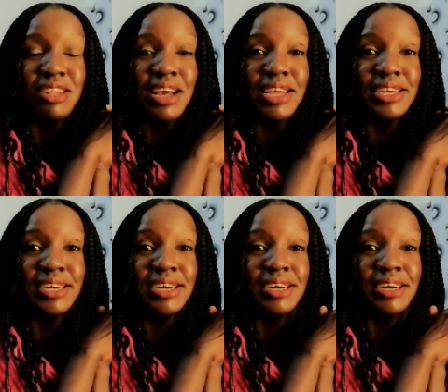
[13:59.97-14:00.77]
like,
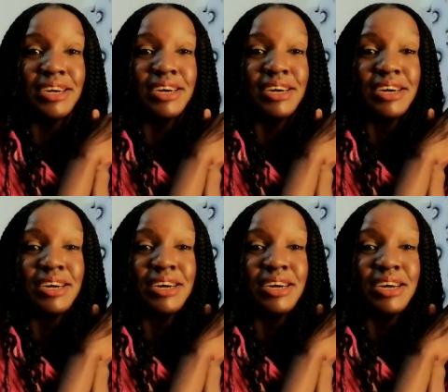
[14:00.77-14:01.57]

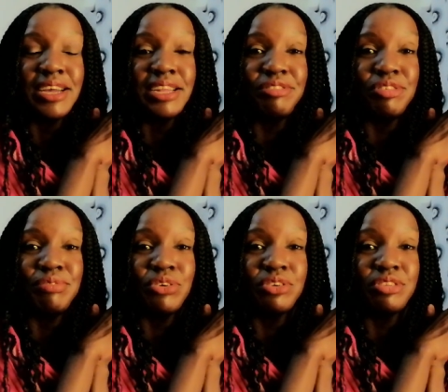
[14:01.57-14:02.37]
and if
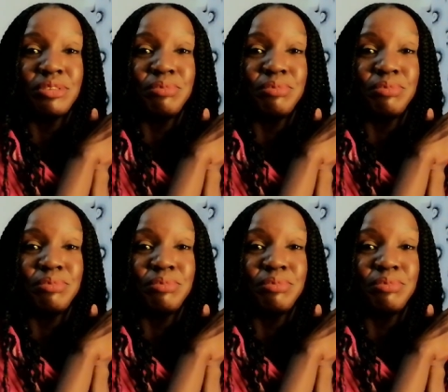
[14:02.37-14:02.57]
you've not